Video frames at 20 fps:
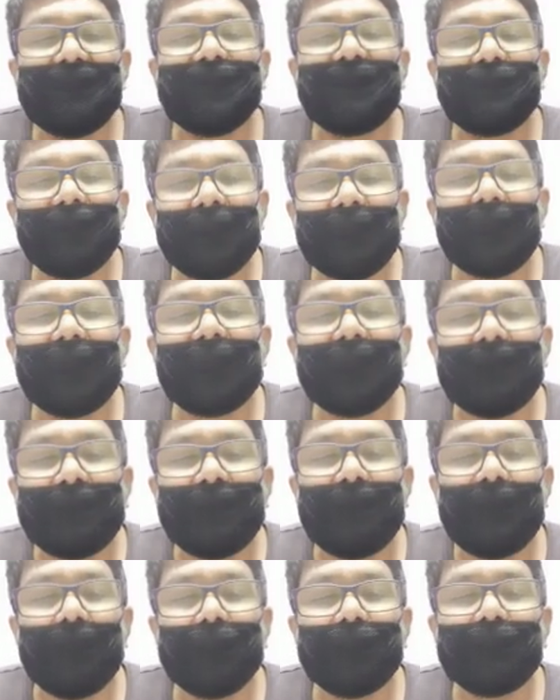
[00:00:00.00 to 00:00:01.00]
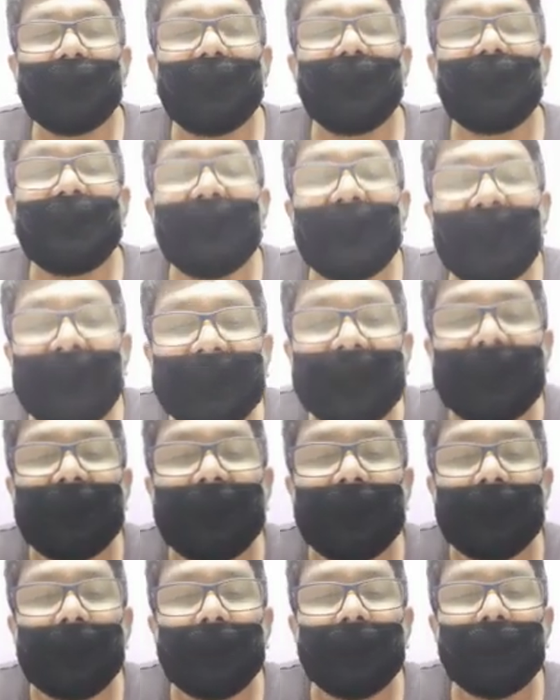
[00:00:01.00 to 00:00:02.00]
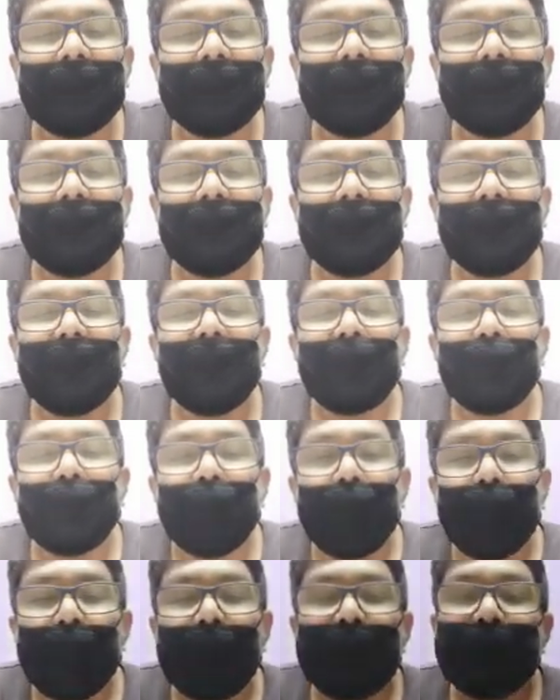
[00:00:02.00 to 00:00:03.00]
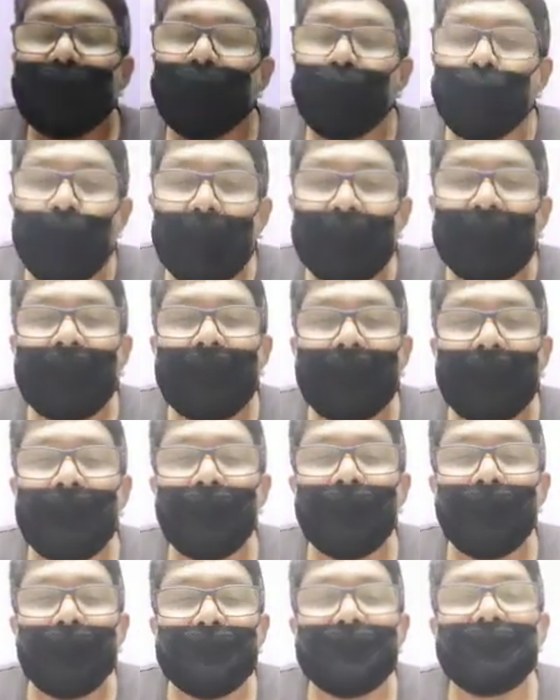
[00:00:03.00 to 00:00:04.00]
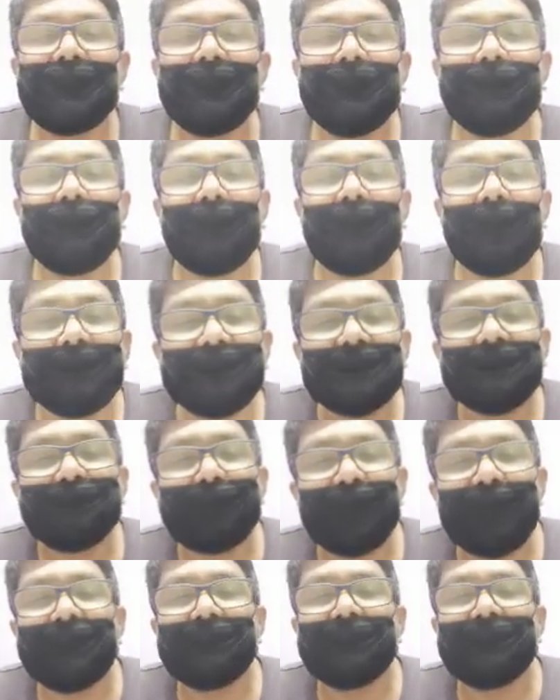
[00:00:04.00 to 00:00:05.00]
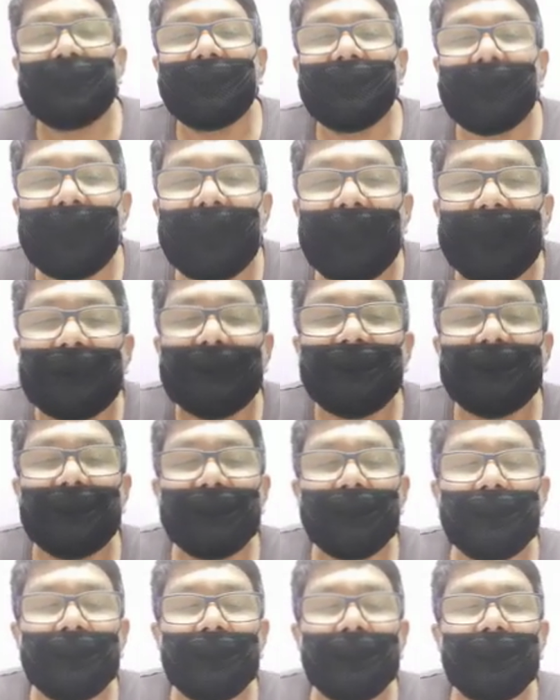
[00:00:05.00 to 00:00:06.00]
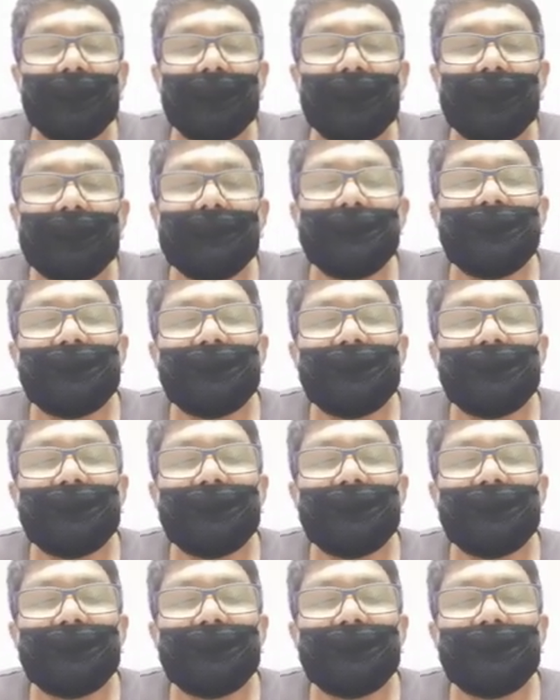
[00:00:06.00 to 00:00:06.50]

they forget about the lacking. With whatever positive aspect they get, they